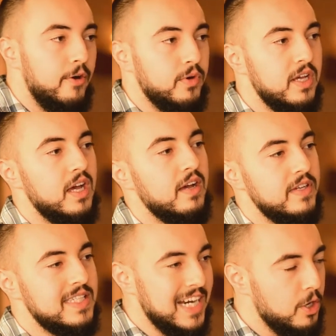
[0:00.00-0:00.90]
out of
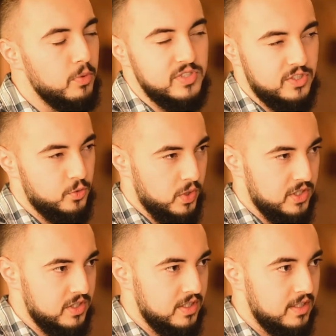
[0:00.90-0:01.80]
a terrible
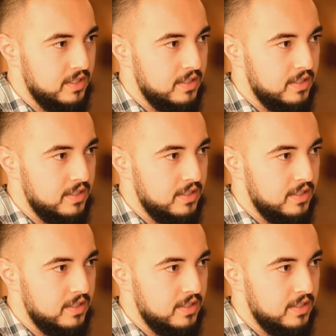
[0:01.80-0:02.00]
situation.